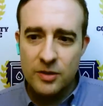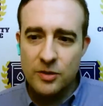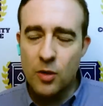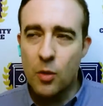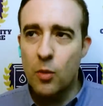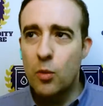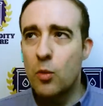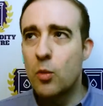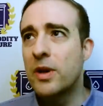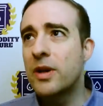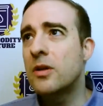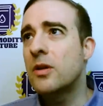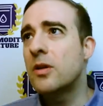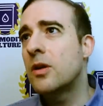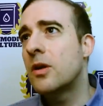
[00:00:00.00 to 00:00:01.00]
So
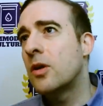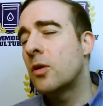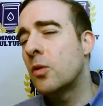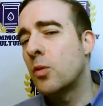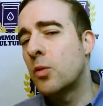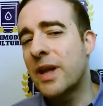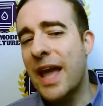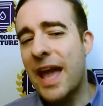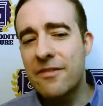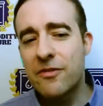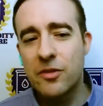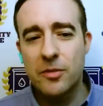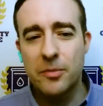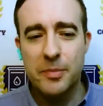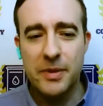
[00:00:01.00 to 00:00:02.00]
will we
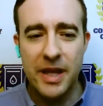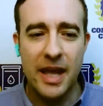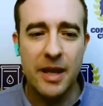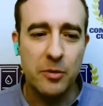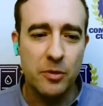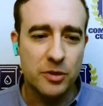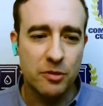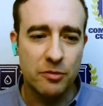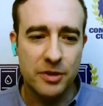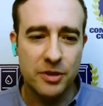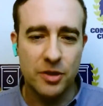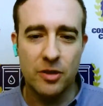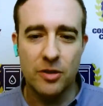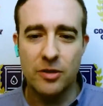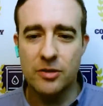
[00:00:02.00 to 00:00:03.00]
ever be able to
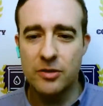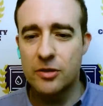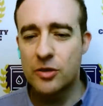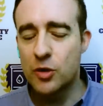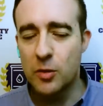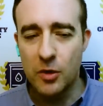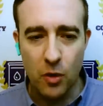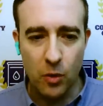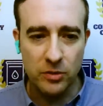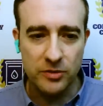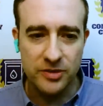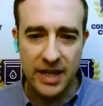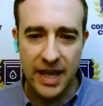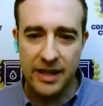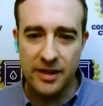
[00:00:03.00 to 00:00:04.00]
return to a gold
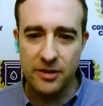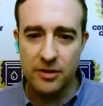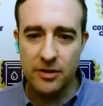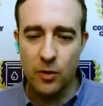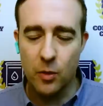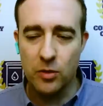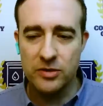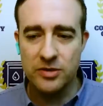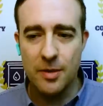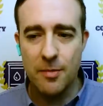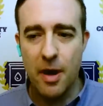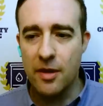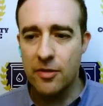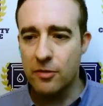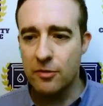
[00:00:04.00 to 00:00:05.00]
standard or some
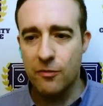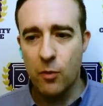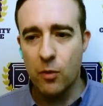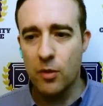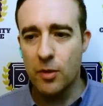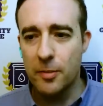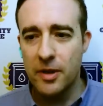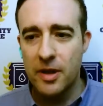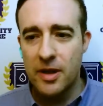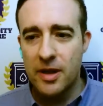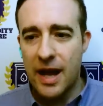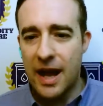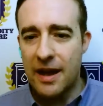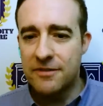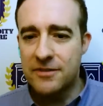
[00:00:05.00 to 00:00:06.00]
other form
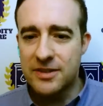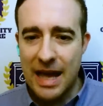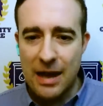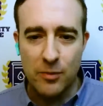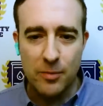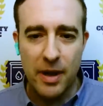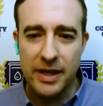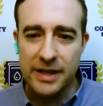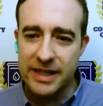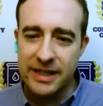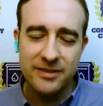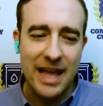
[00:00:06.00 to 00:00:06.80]
of sound money?